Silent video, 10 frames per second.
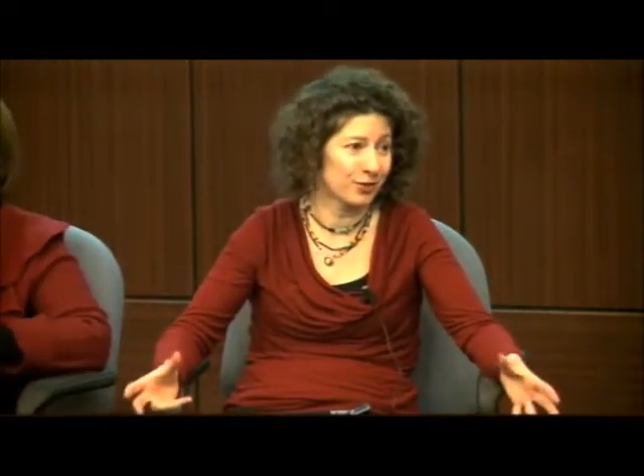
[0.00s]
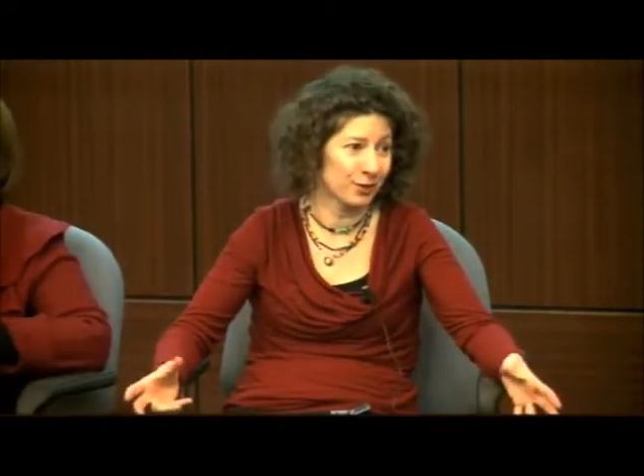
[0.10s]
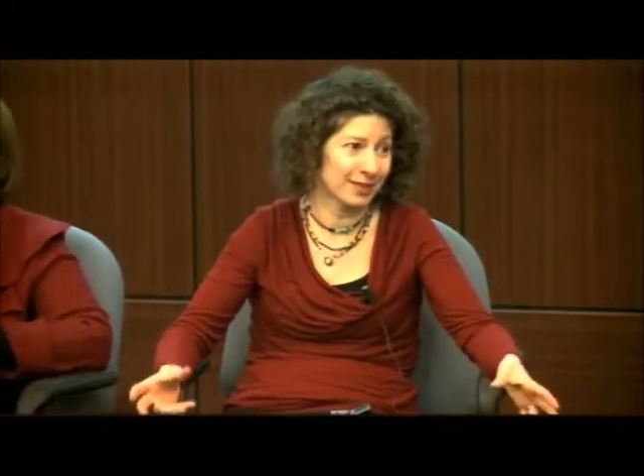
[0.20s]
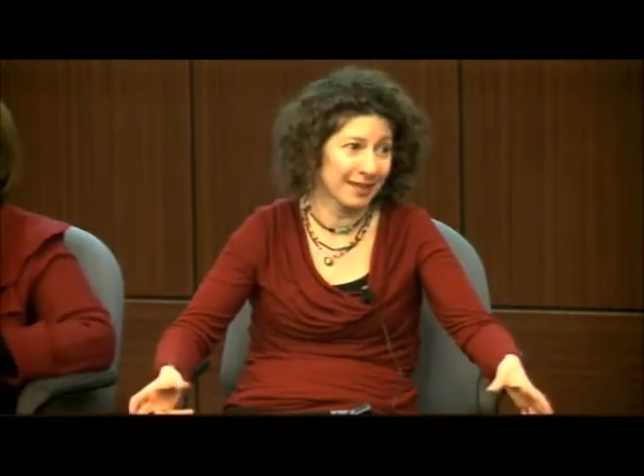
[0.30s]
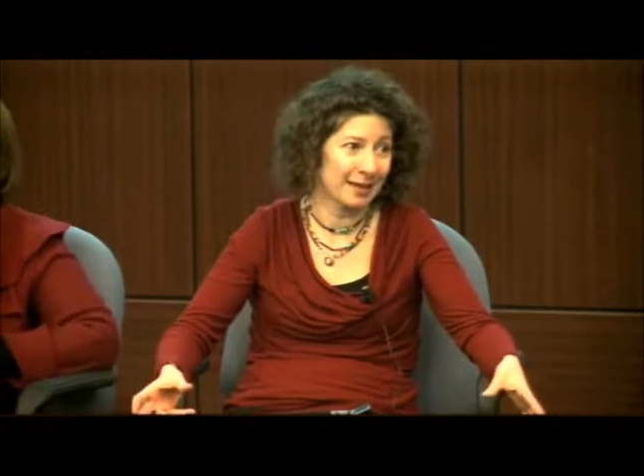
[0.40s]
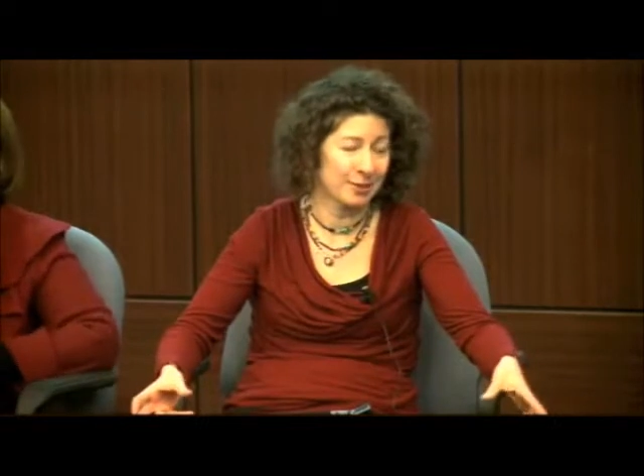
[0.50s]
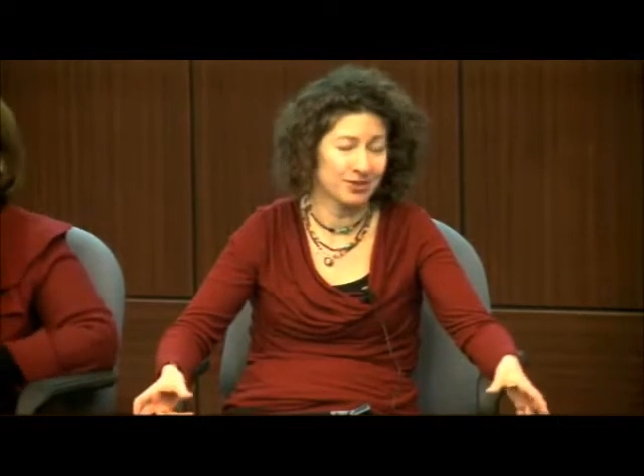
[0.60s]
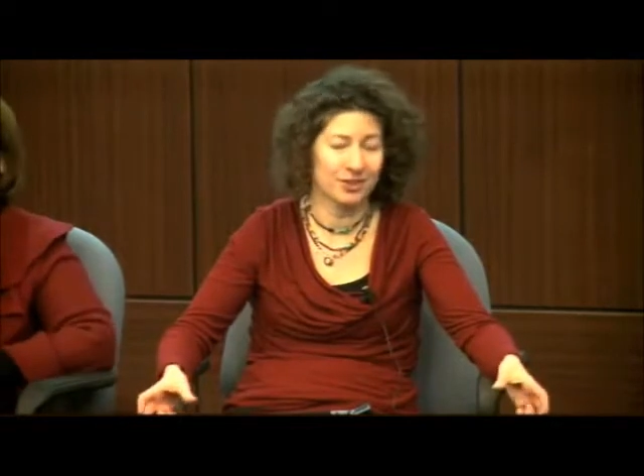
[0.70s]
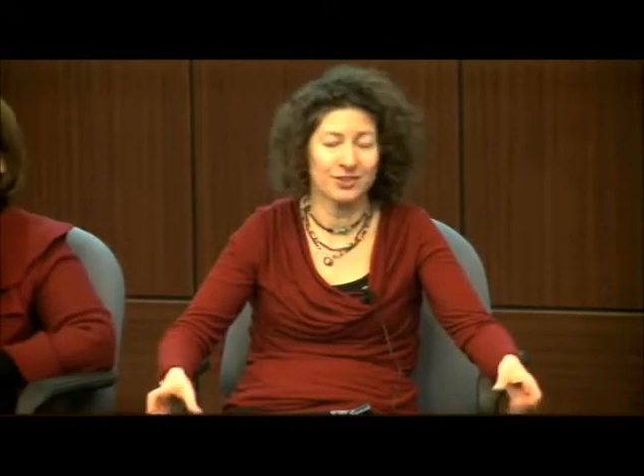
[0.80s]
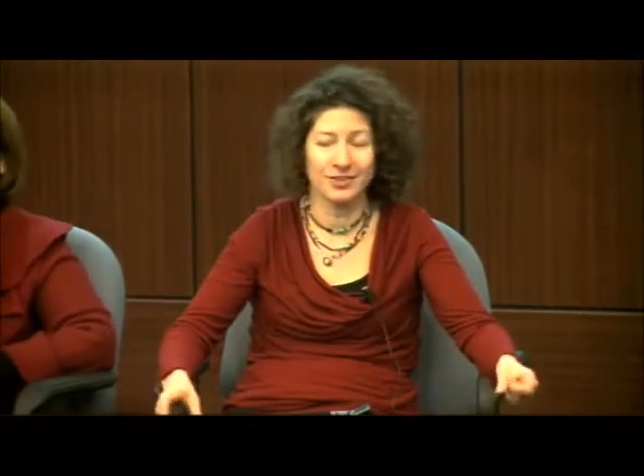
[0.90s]
30
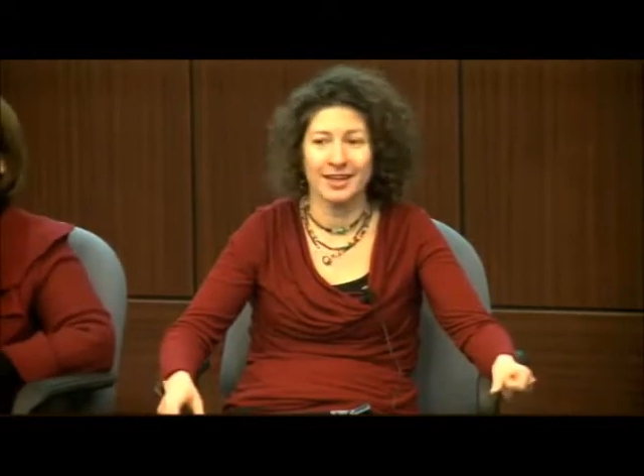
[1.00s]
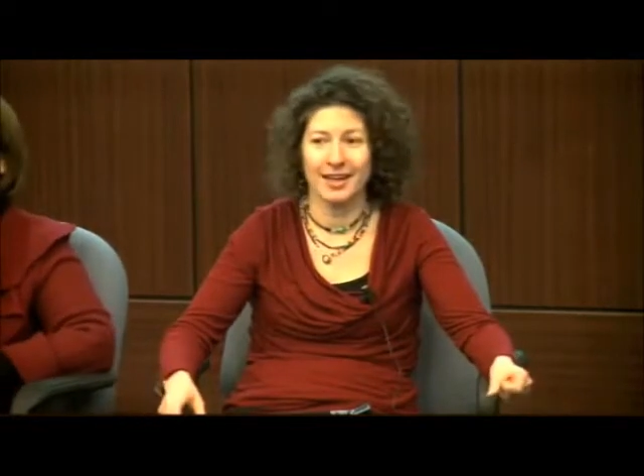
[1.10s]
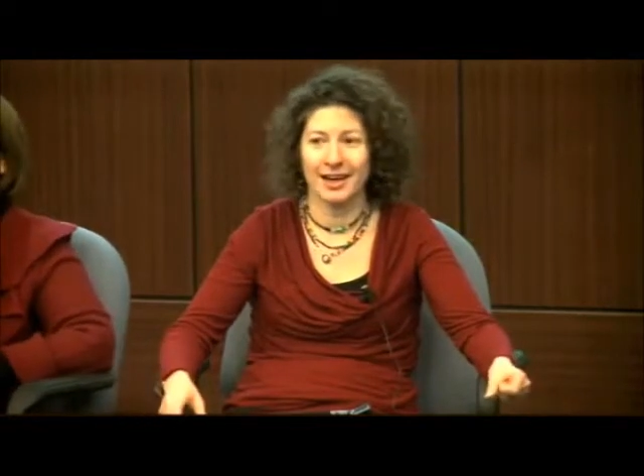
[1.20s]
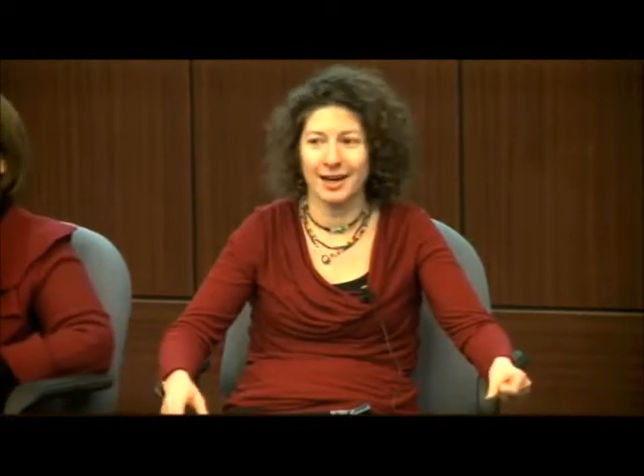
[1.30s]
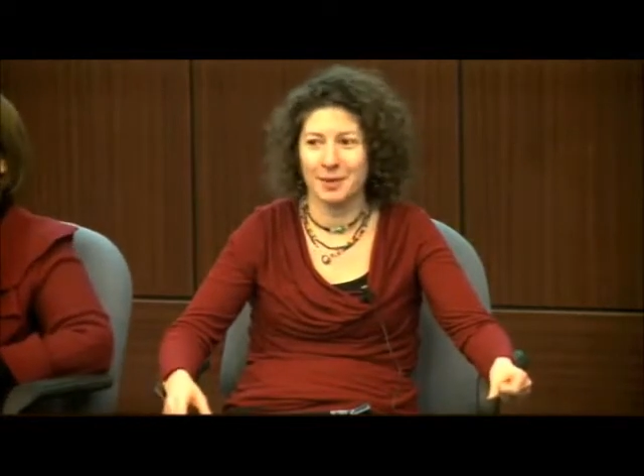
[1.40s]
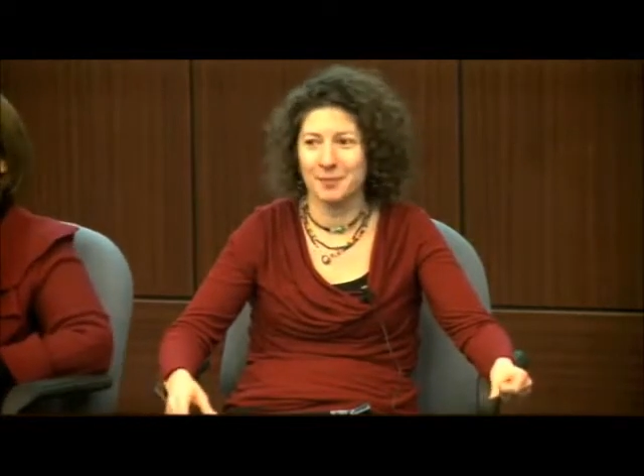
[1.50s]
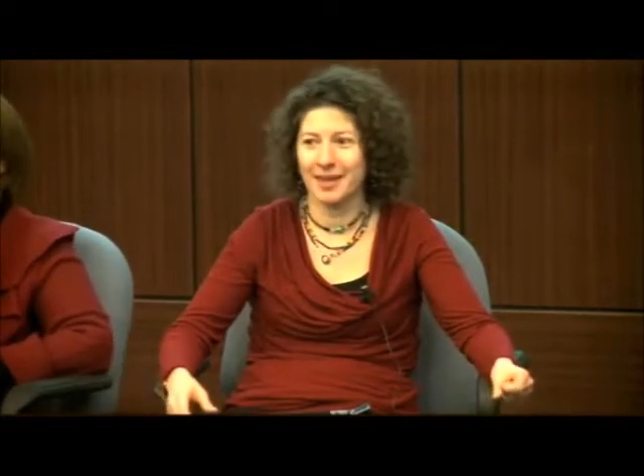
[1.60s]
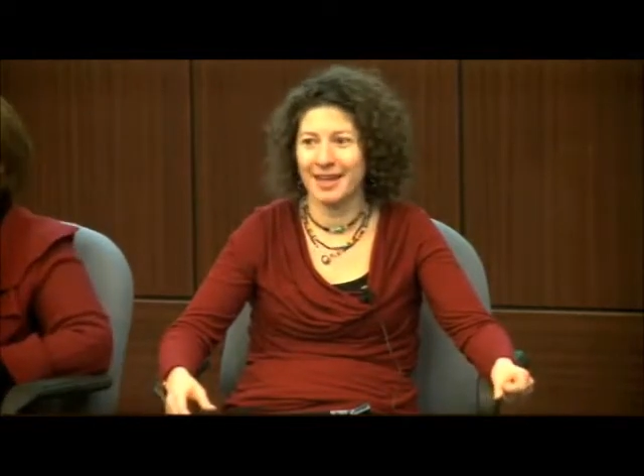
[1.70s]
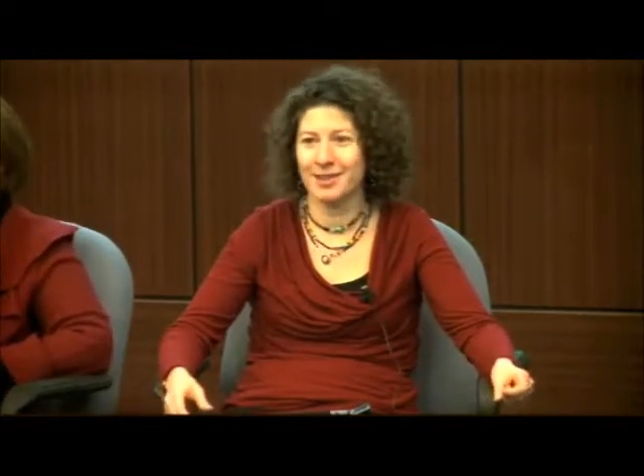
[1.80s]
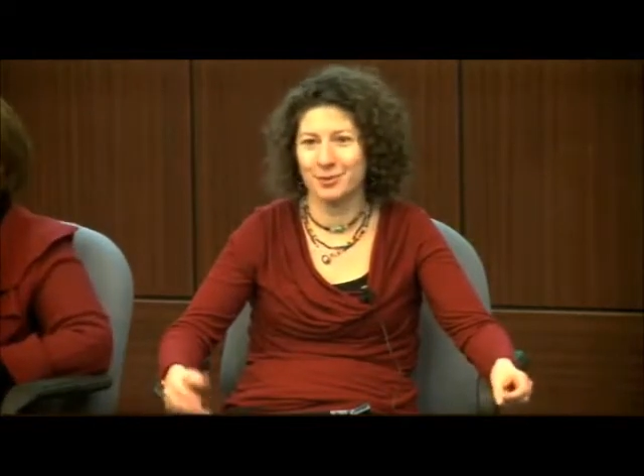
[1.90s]
languages,
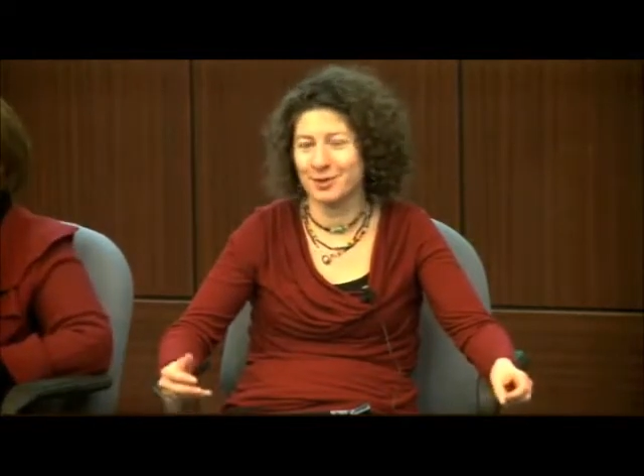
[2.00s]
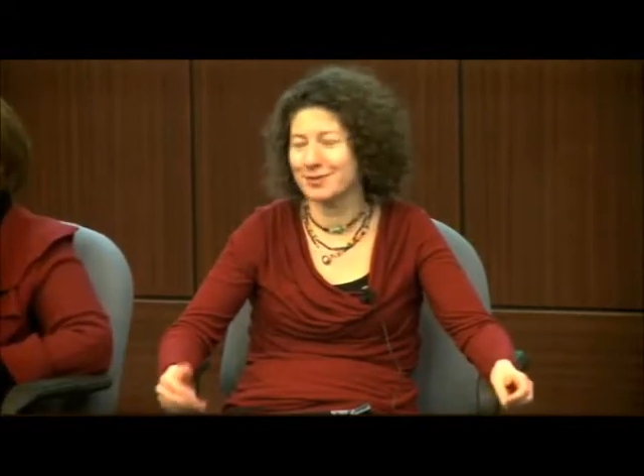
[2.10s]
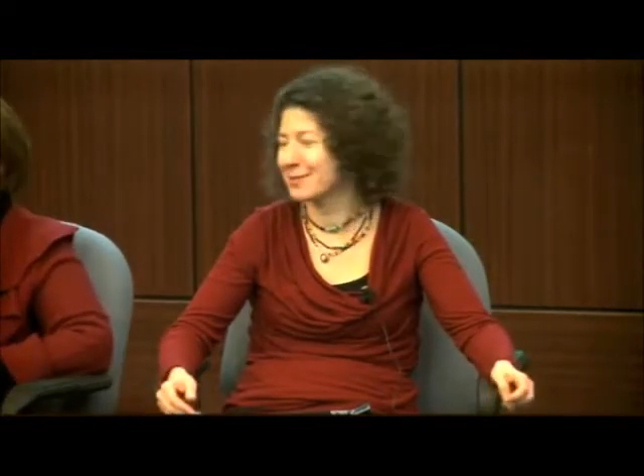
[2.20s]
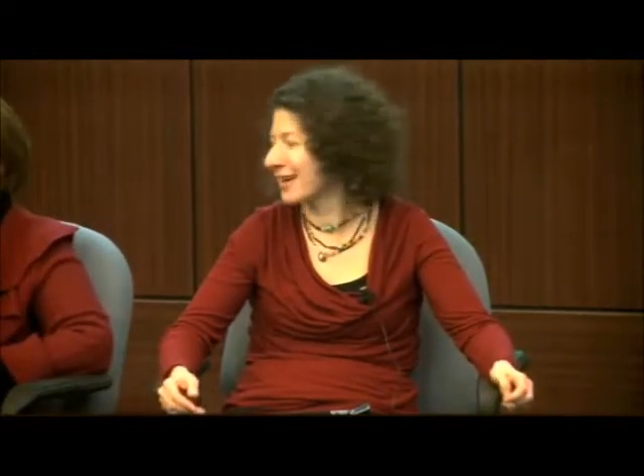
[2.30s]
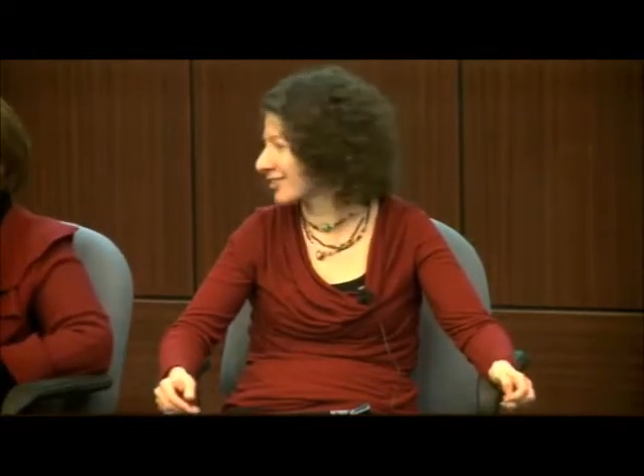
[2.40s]
and 3 of them